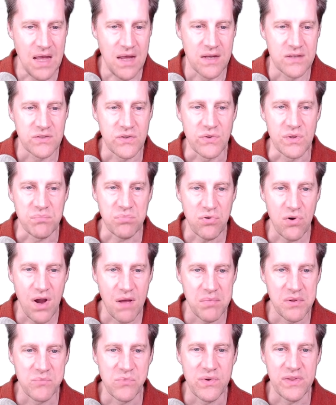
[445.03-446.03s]
So the
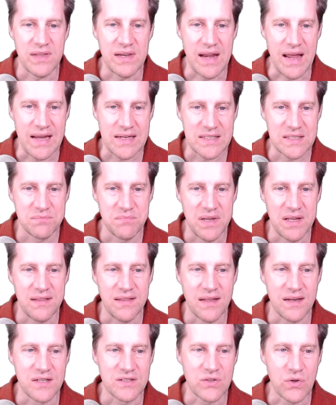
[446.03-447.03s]
problem with an xmin
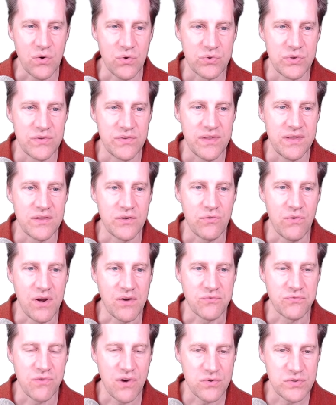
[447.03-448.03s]
that is older than the
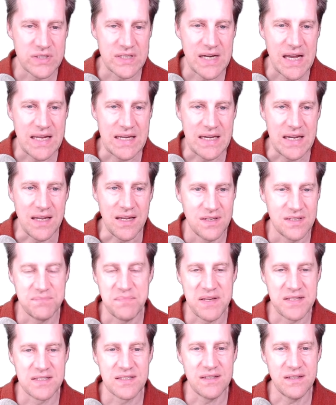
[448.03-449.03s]
Ralph Frozen ID is
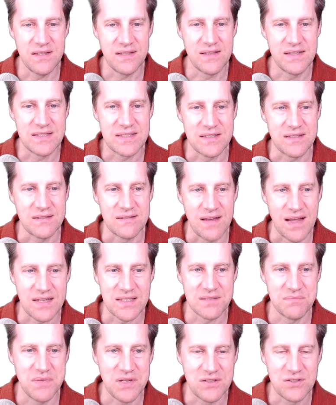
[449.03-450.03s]
basically this
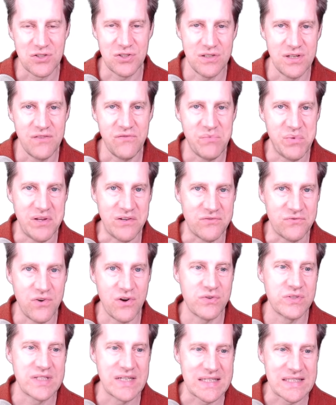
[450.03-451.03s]
xmin should have been
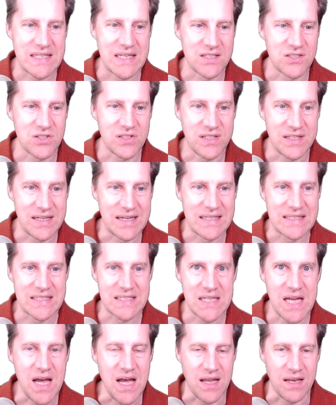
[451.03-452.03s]
frozen essentially and it's
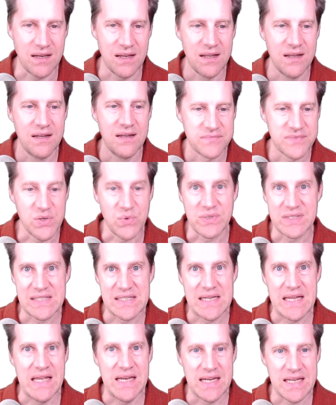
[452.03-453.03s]
not. So it's
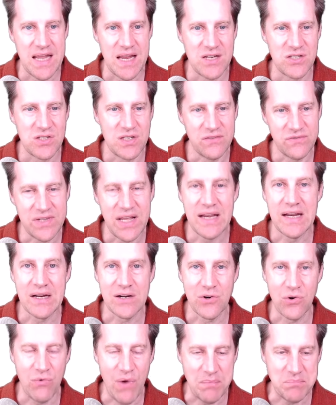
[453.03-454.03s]
an indication of data
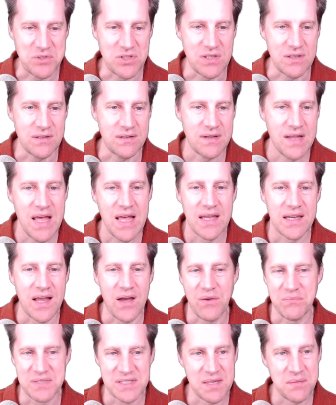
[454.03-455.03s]
corruption. Now
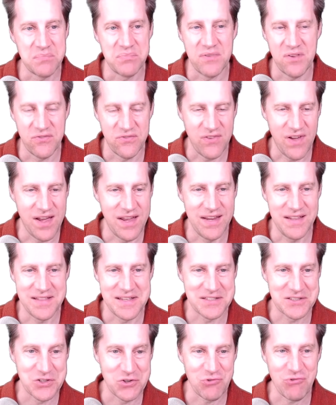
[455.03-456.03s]
I'm simplifying
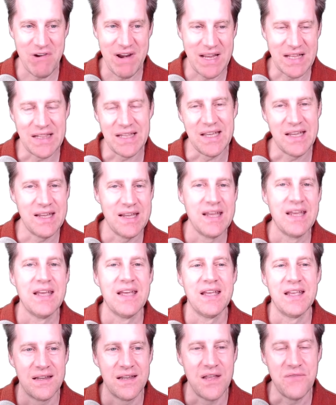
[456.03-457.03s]
this greatly.
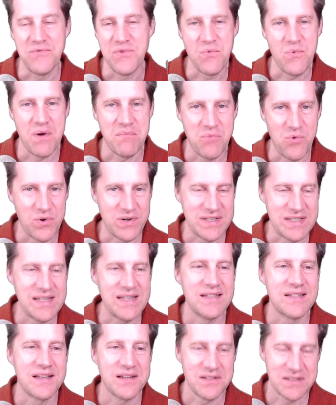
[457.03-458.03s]
If you want more
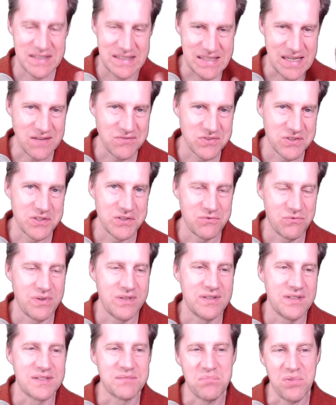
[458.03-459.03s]
detail, definitely
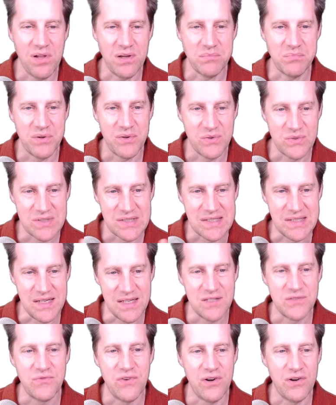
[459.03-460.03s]
read this blog post. It
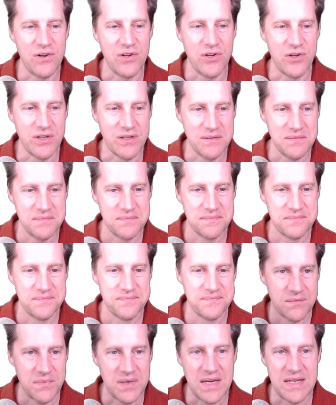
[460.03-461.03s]
is very good.
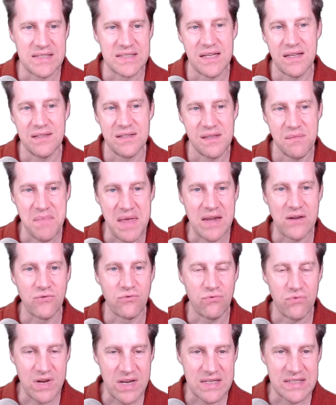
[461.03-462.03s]
But he says the main
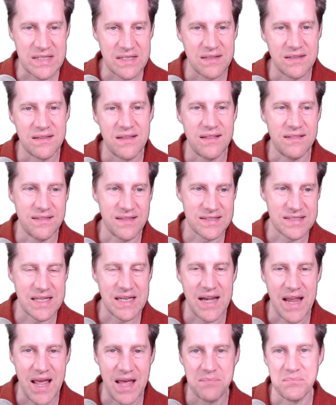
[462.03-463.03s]
reason that this
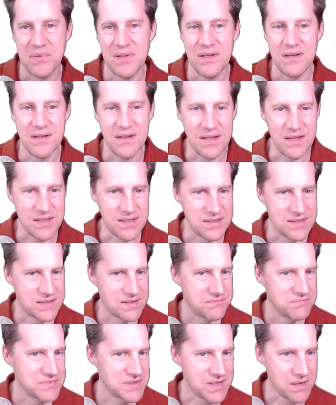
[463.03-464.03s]
can happen is
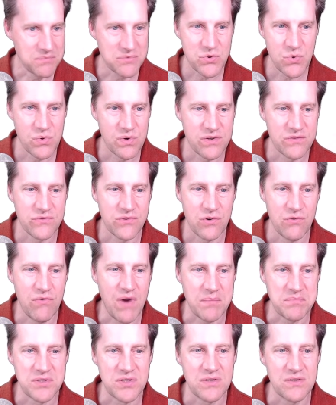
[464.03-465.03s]
some sort of
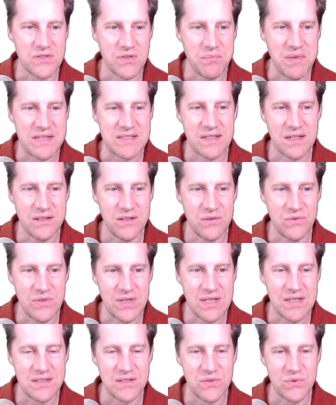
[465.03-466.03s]
corruption. So basically, you
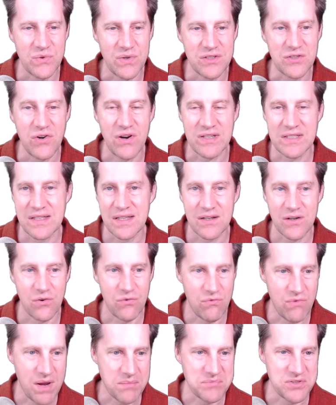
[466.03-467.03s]
need to address the
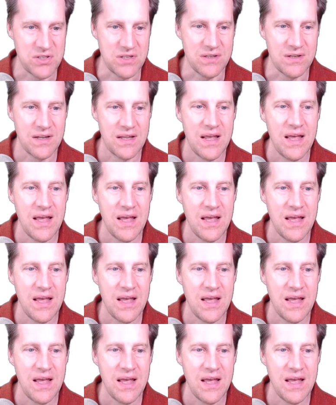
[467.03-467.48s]
corruption.